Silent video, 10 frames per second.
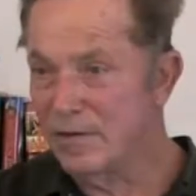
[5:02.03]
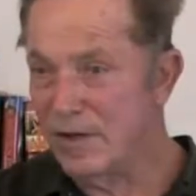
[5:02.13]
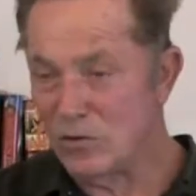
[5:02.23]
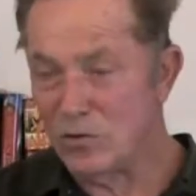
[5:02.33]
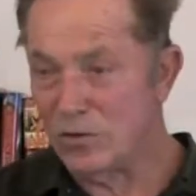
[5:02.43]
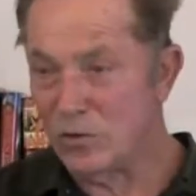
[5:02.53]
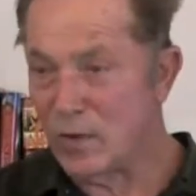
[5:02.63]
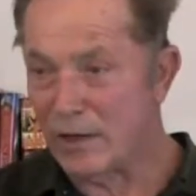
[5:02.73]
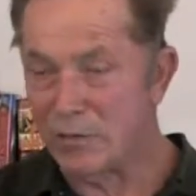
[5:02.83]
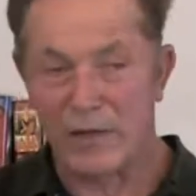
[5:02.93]
And usually you
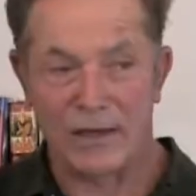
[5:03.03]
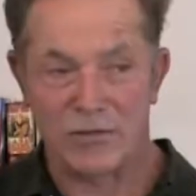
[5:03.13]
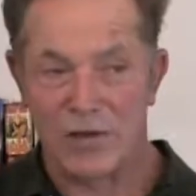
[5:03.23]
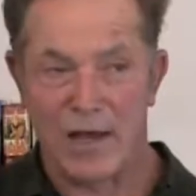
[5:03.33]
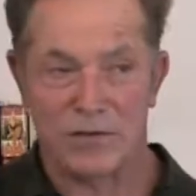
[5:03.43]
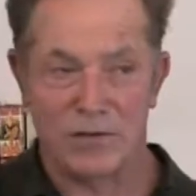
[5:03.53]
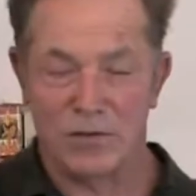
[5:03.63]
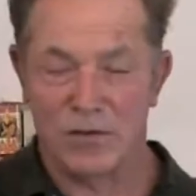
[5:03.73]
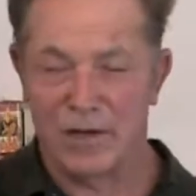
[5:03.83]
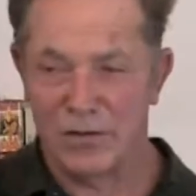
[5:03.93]
wind up taking sides and
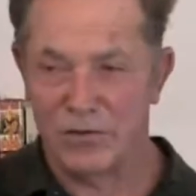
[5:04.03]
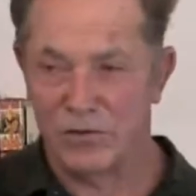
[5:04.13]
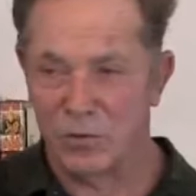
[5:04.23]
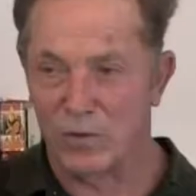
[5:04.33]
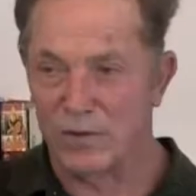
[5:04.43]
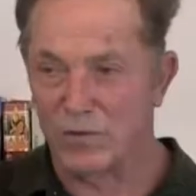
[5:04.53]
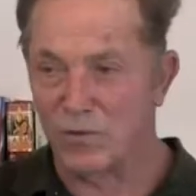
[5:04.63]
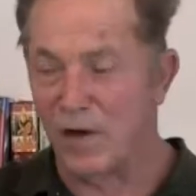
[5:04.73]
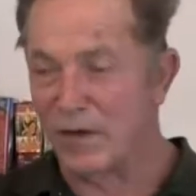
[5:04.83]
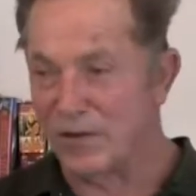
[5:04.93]
decide this one that's
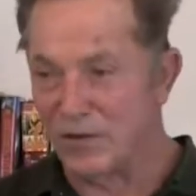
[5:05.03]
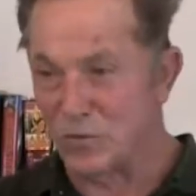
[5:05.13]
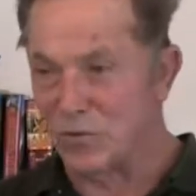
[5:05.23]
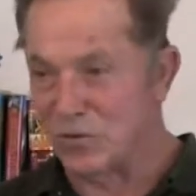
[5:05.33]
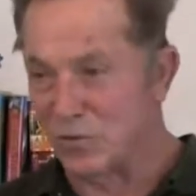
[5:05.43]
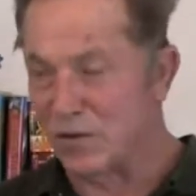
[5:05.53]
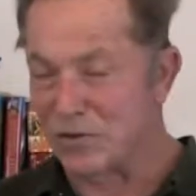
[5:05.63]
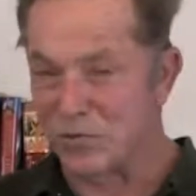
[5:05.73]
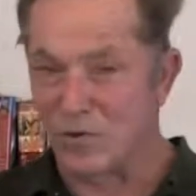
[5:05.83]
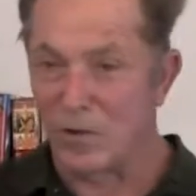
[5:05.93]
right and this one's the one
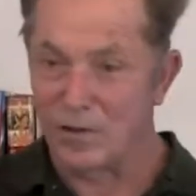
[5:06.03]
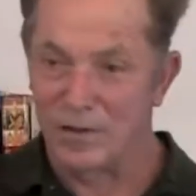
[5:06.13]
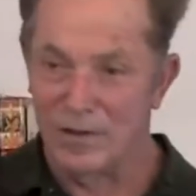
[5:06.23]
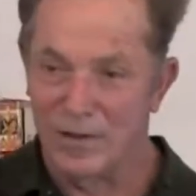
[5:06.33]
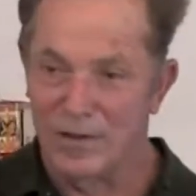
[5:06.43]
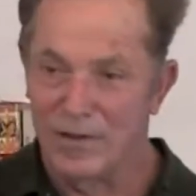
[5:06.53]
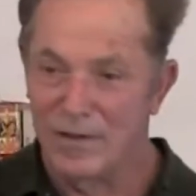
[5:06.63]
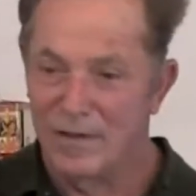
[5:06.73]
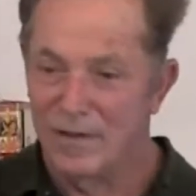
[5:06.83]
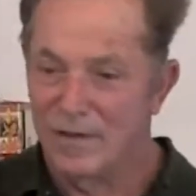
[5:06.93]
that's wrong.
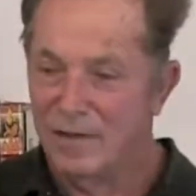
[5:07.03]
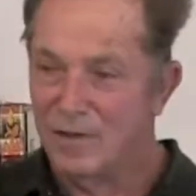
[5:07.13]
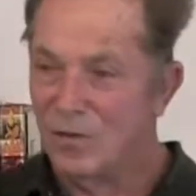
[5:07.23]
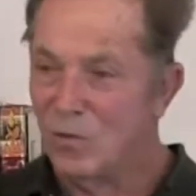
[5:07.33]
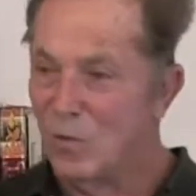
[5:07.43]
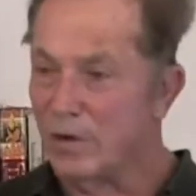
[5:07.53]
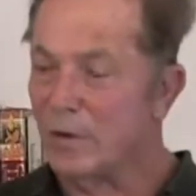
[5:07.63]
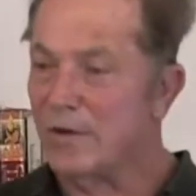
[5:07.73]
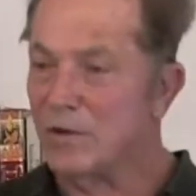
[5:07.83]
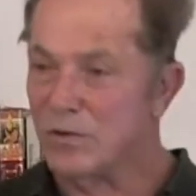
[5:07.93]

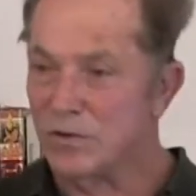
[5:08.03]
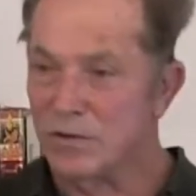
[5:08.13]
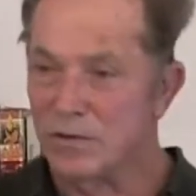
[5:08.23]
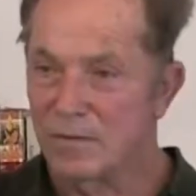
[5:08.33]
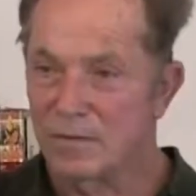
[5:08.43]
Warrior energies.